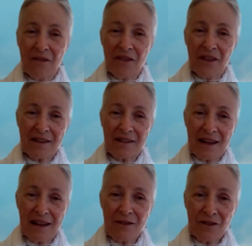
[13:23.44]
that
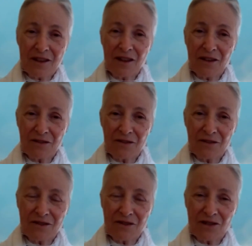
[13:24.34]
even though
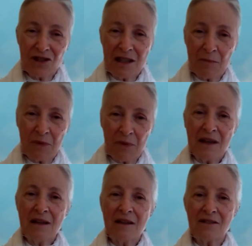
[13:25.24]
she
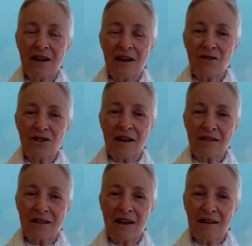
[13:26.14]
appeared to have
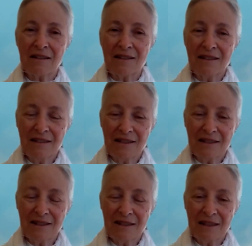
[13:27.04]
shut down
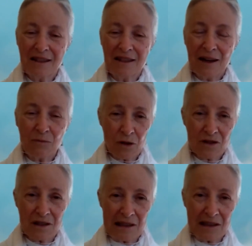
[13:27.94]
and
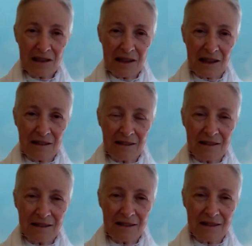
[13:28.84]
wasn't listening,
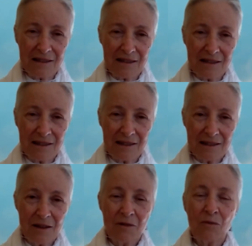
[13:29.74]

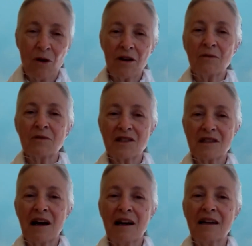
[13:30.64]
what I was
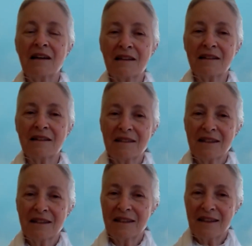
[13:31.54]
saying
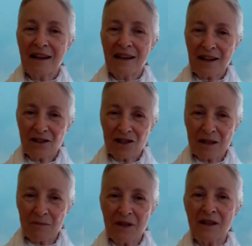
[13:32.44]
had
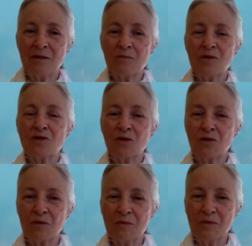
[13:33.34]
actually been
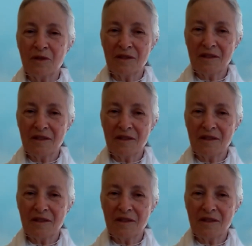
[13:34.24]
absorbed.